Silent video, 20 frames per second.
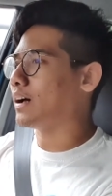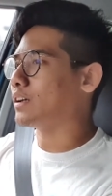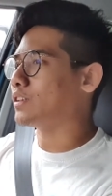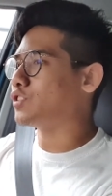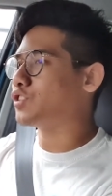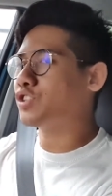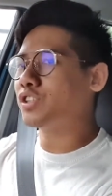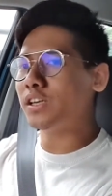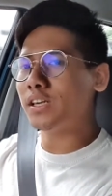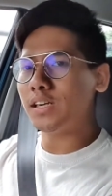
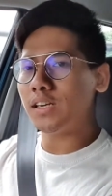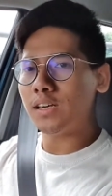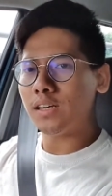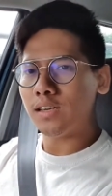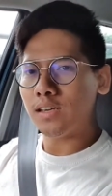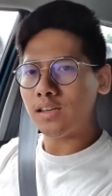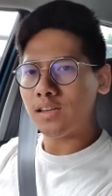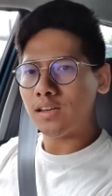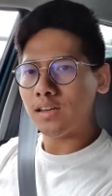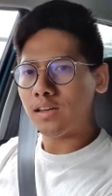G
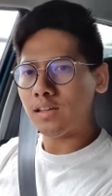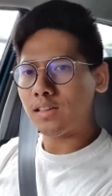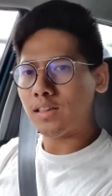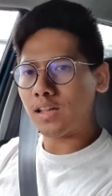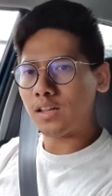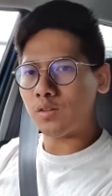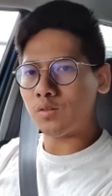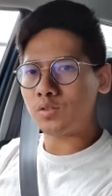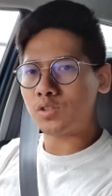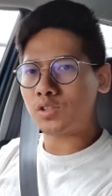
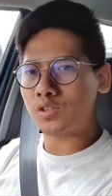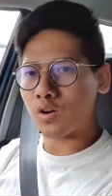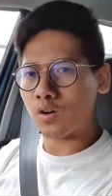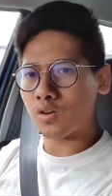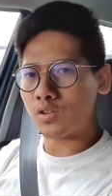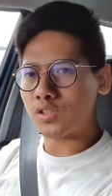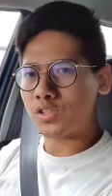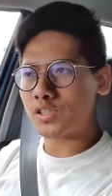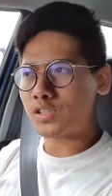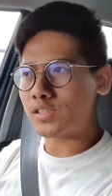that you saw
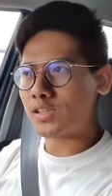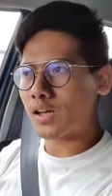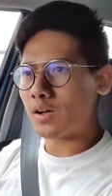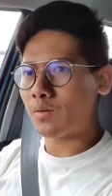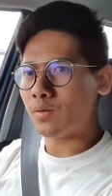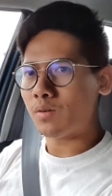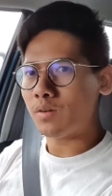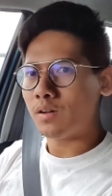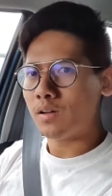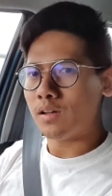just now
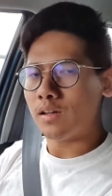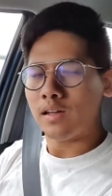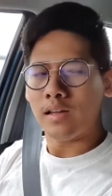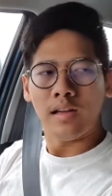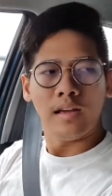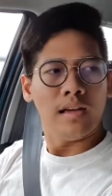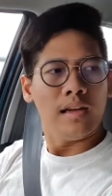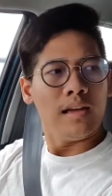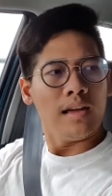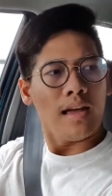
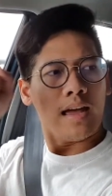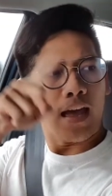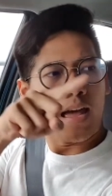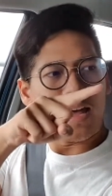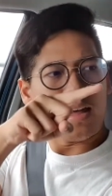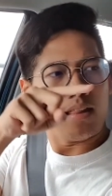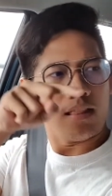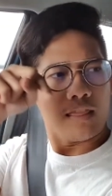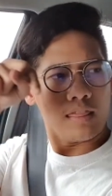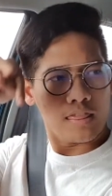
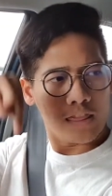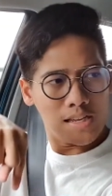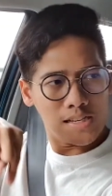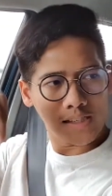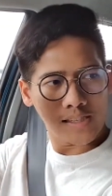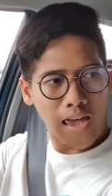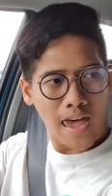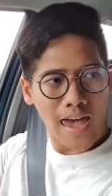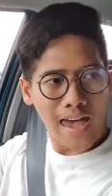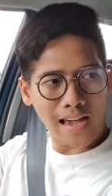and
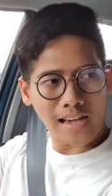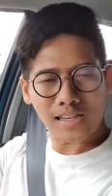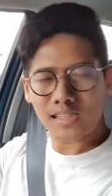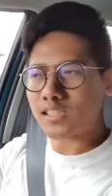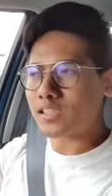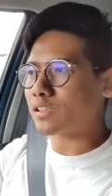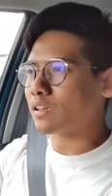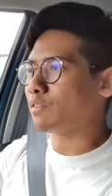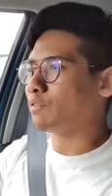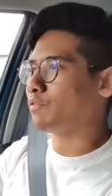this
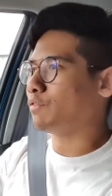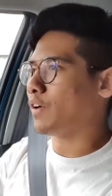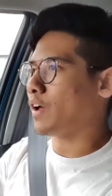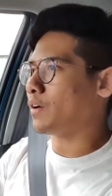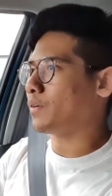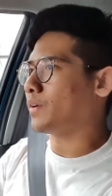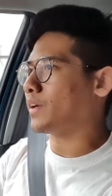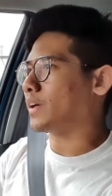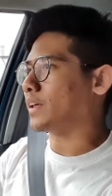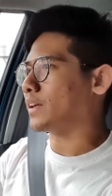X
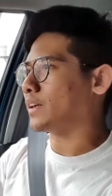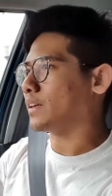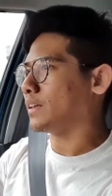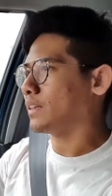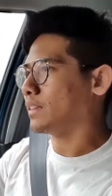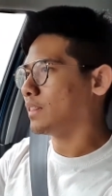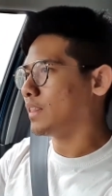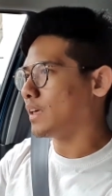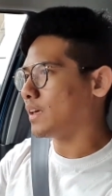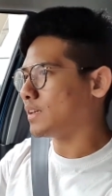variant.
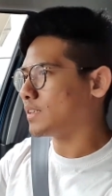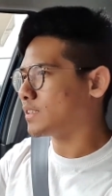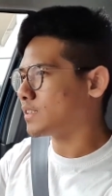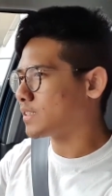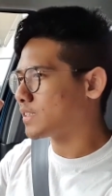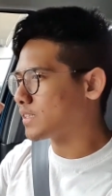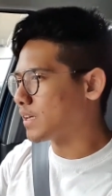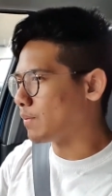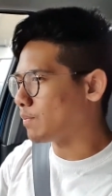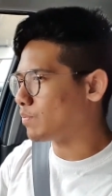There is
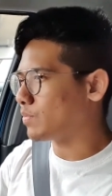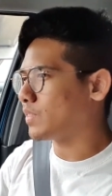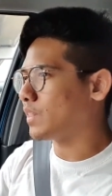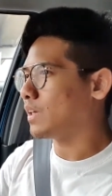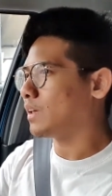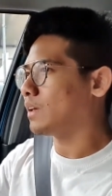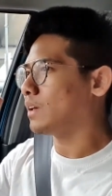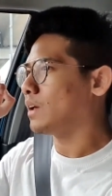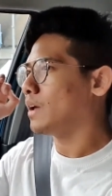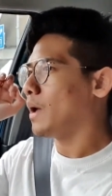
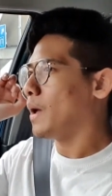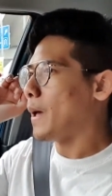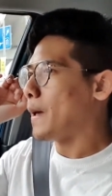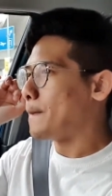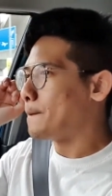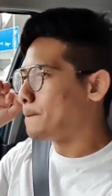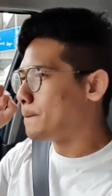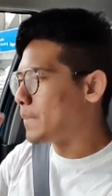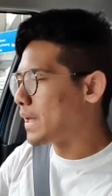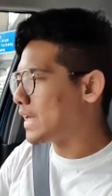something
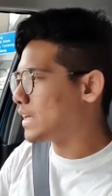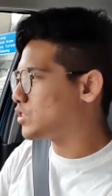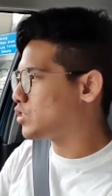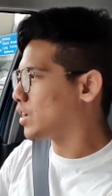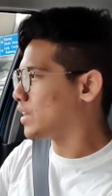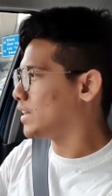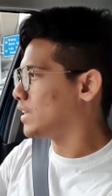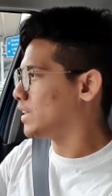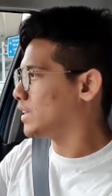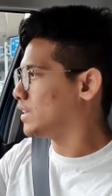
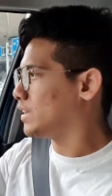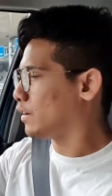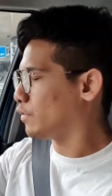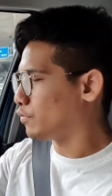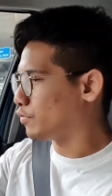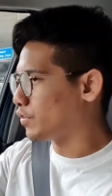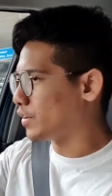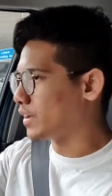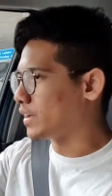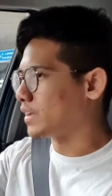majorly
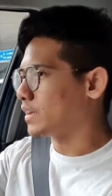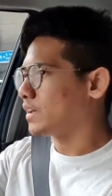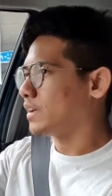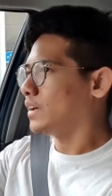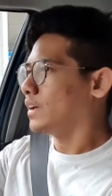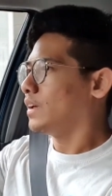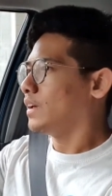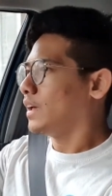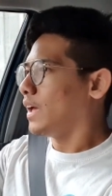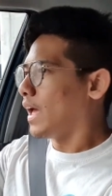different,
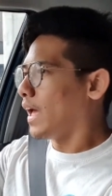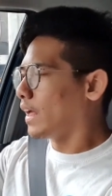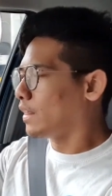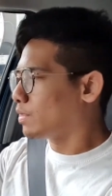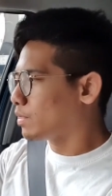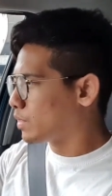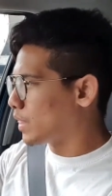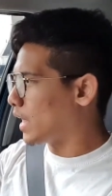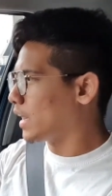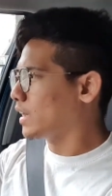
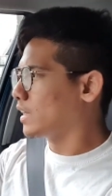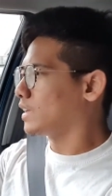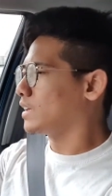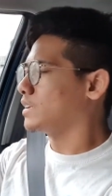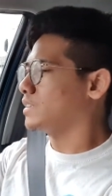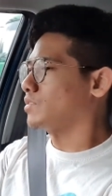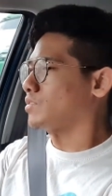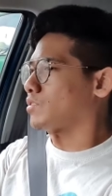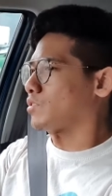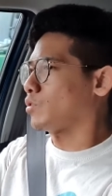and that
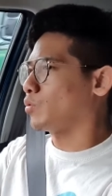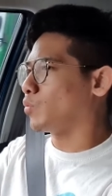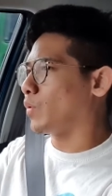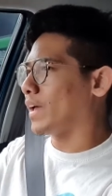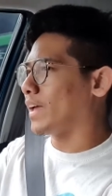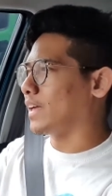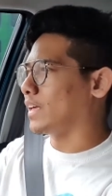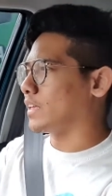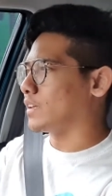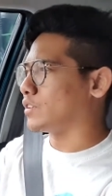is the
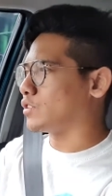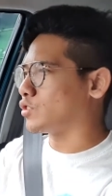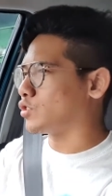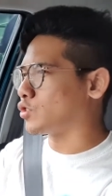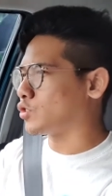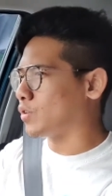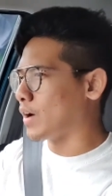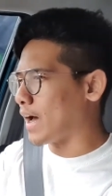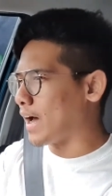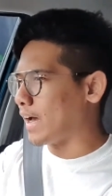way it
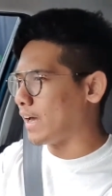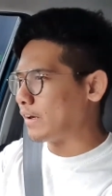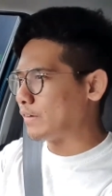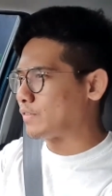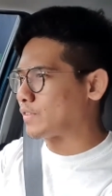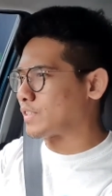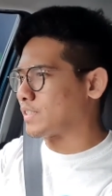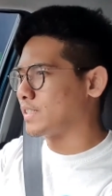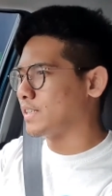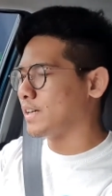
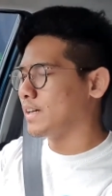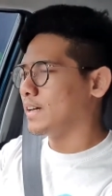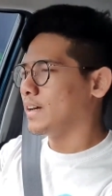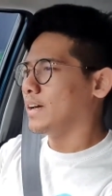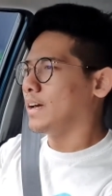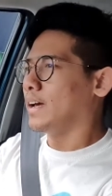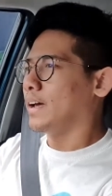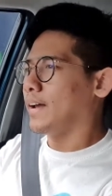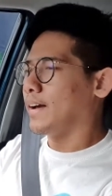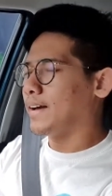drives.
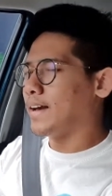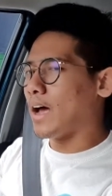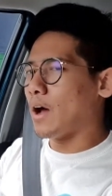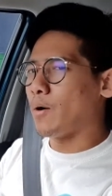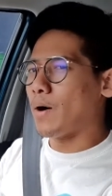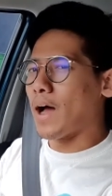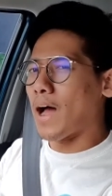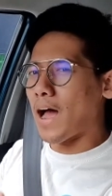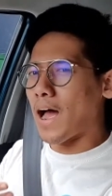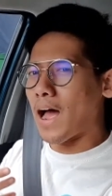Now,
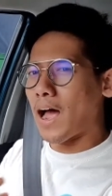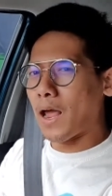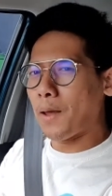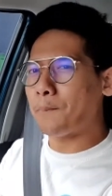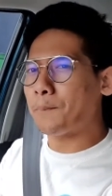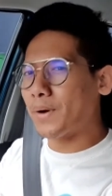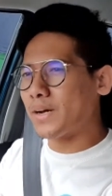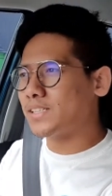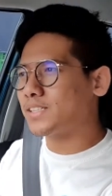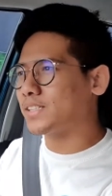I
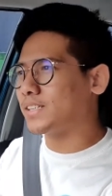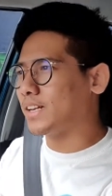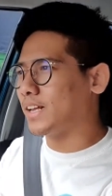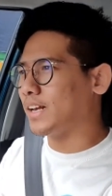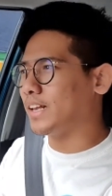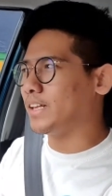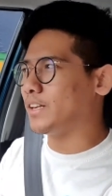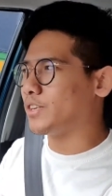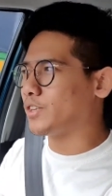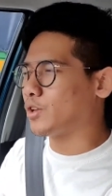
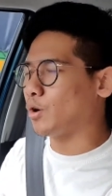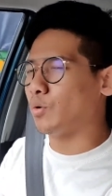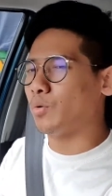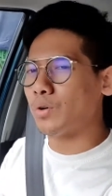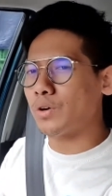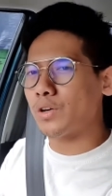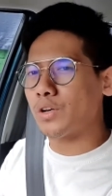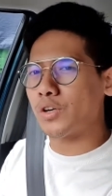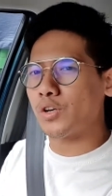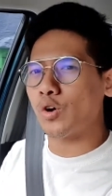personally
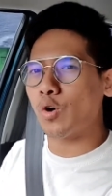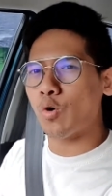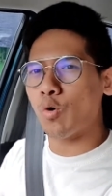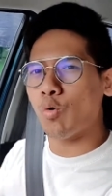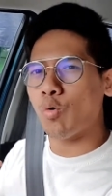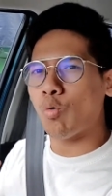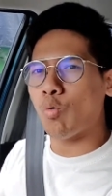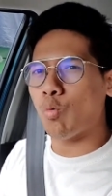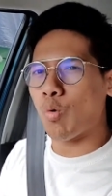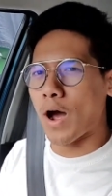don't know
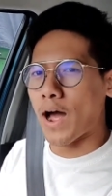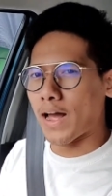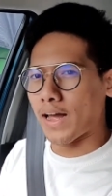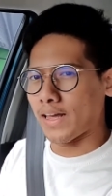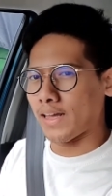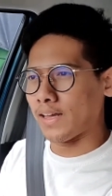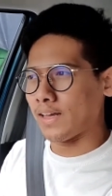why.